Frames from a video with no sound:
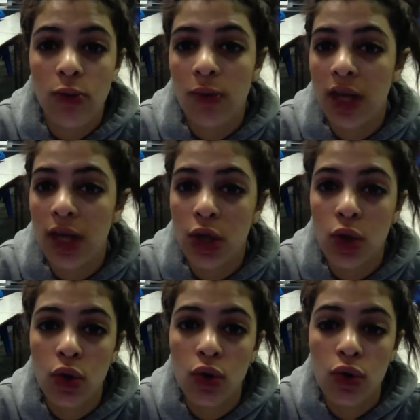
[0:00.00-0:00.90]
we
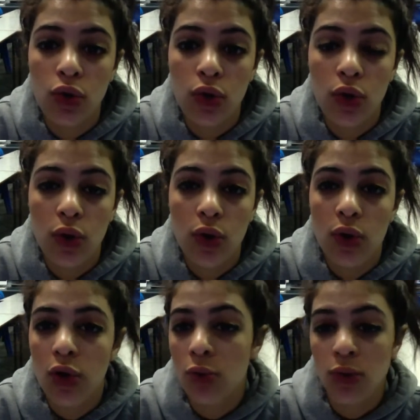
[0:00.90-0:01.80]
used
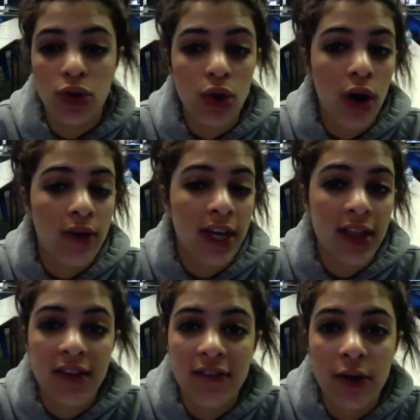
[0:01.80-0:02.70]
who was starring in
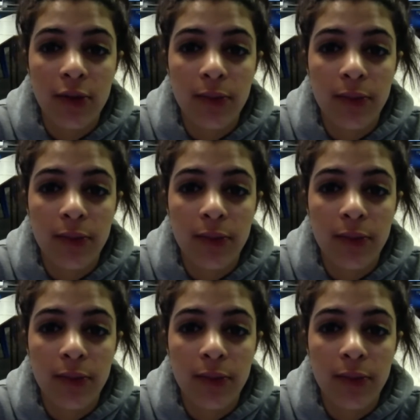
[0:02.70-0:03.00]
the film.